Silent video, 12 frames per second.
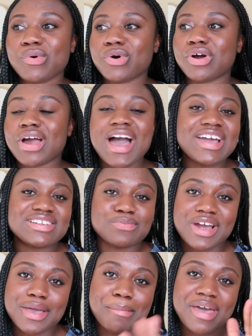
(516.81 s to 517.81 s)
Or I'd
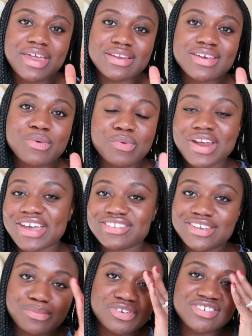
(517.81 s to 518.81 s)
recommend, what I
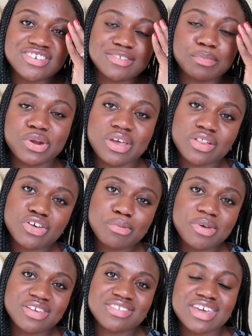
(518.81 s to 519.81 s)
did was just putting a little
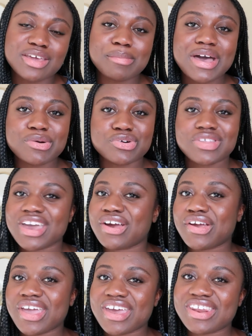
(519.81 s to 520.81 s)
bit of setting powder
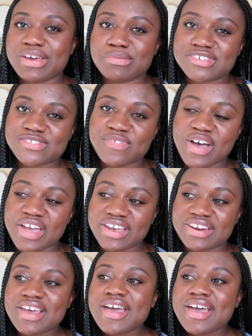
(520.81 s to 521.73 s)
there and it was fine.